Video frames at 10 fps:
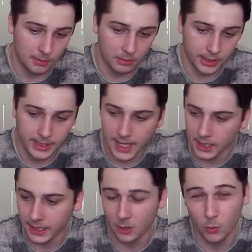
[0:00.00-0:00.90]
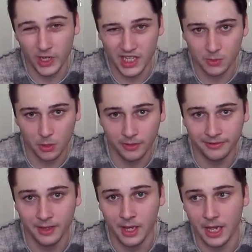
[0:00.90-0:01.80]
going to get like a week's
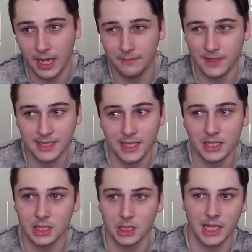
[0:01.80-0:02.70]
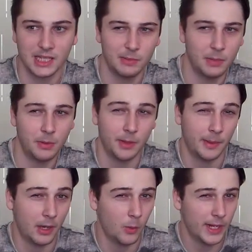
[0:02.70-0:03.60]
worth. This will actually last me probably
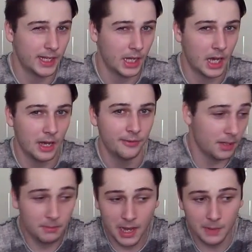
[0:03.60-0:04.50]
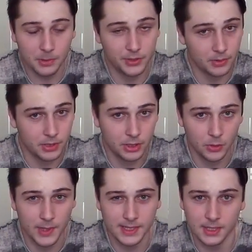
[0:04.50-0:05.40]
about a week and a half. Might push through to 2
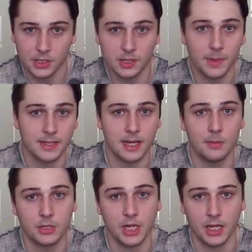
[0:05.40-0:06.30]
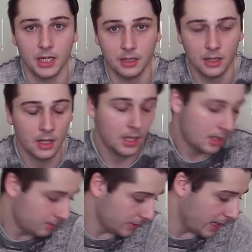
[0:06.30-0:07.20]
weeks, it just depends how much I eat. But